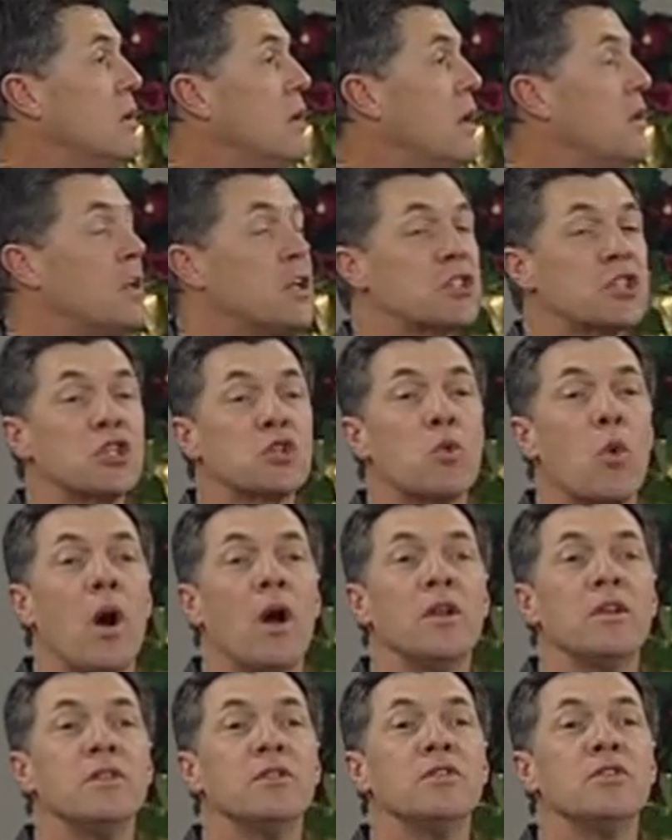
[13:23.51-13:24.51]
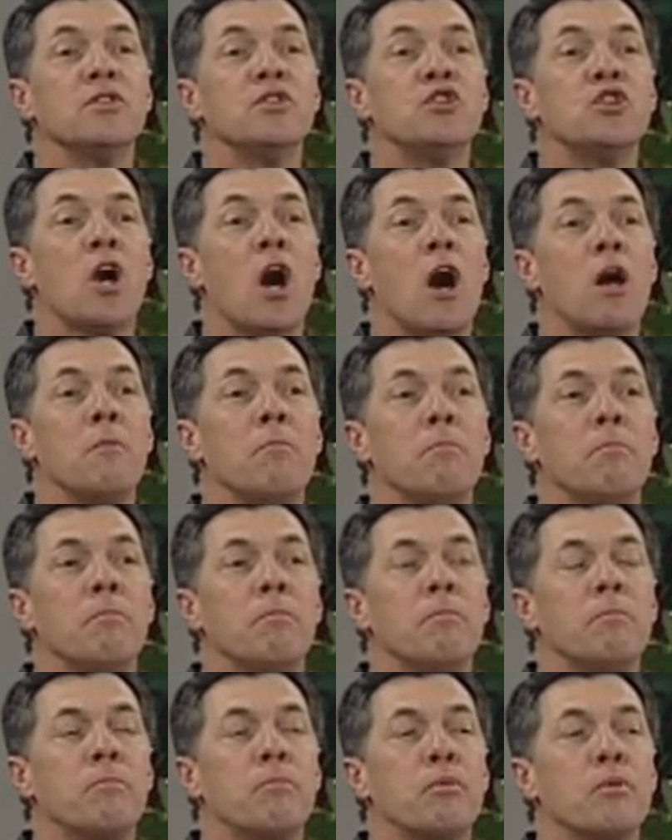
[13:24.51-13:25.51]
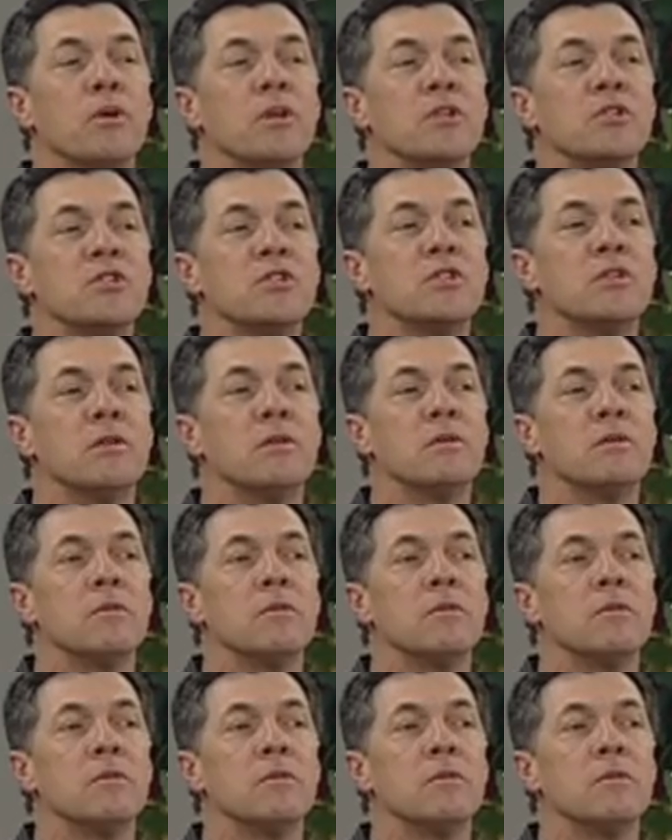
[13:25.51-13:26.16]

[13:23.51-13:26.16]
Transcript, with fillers: And this is what John preached